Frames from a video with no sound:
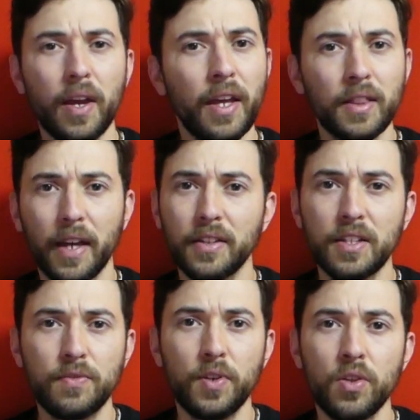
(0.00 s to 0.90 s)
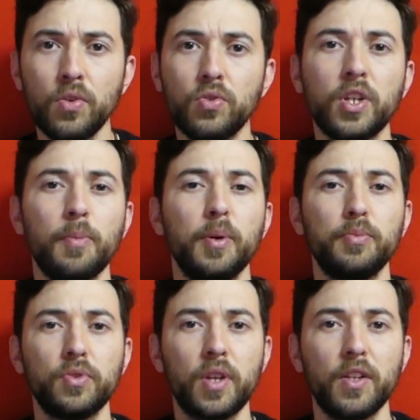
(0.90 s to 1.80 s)
and like this video to keep
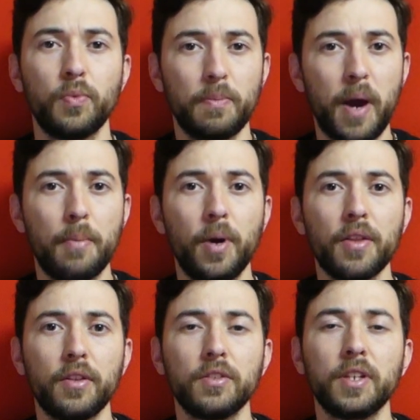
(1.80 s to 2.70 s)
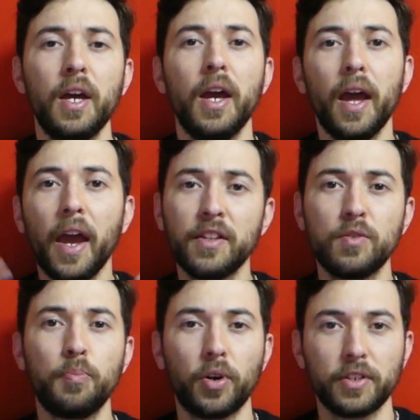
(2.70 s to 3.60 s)
up to date with my models and
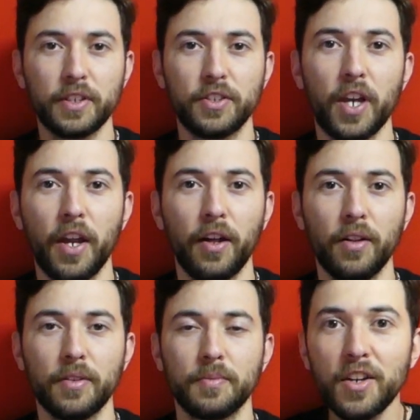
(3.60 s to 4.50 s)
support this channel.